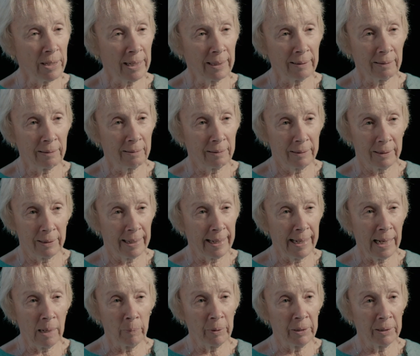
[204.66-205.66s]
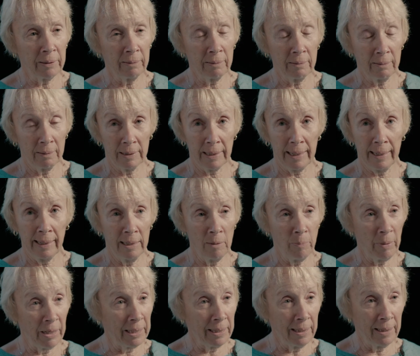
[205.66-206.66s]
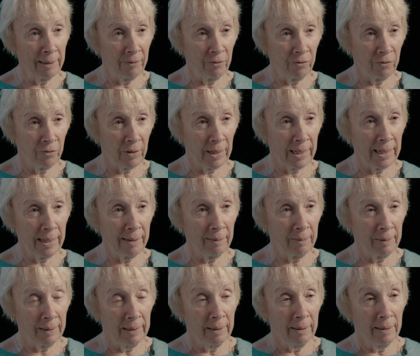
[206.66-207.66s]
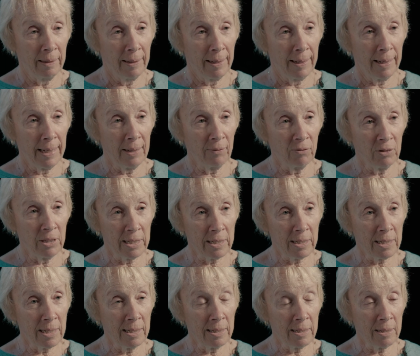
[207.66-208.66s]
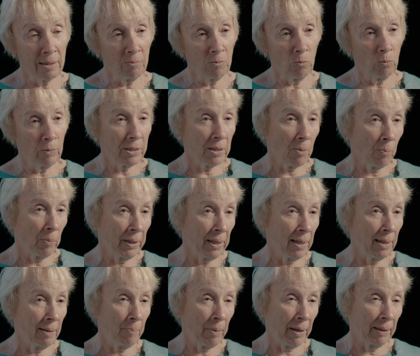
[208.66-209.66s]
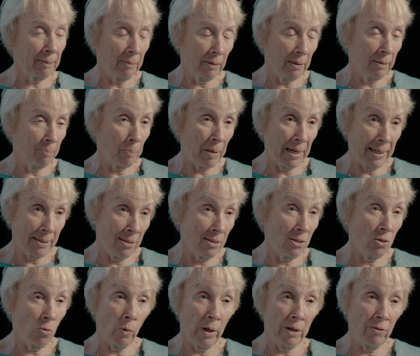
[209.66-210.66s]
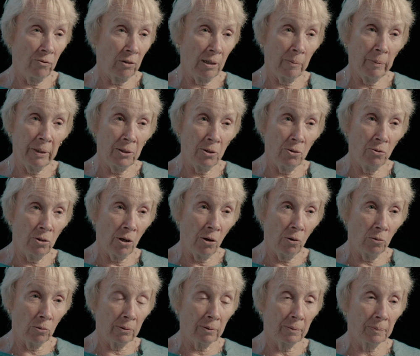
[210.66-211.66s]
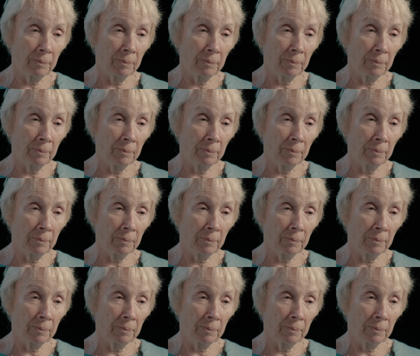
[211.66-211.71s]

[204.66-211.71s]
that can happen to anybody if they have a disease that somebody passes away from and you don't.